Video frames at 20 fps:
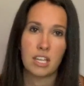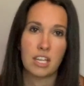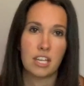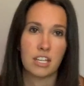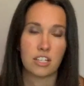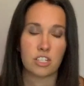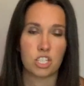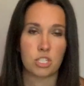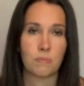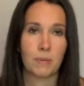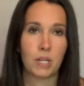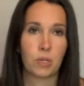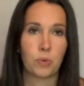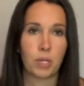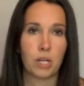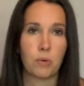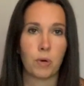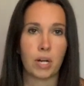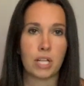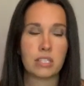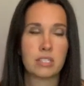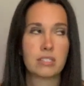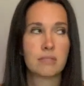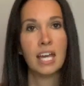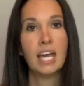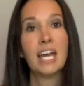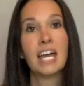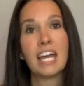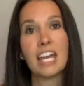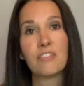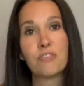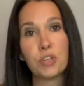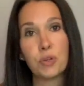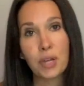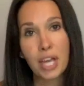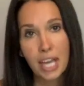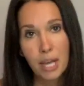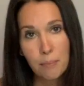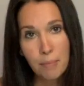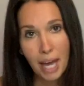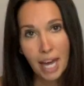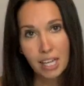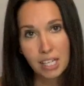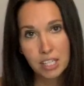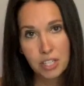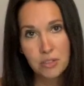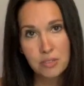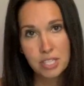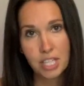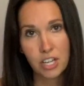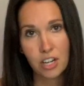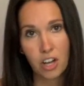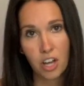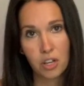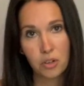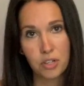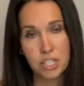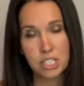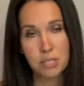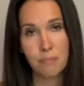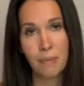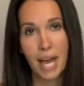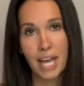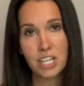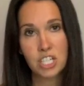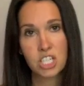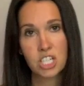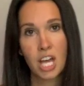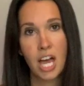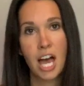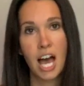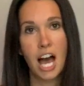He can just pick what he wants. If you can't pack clothes that are all going to match,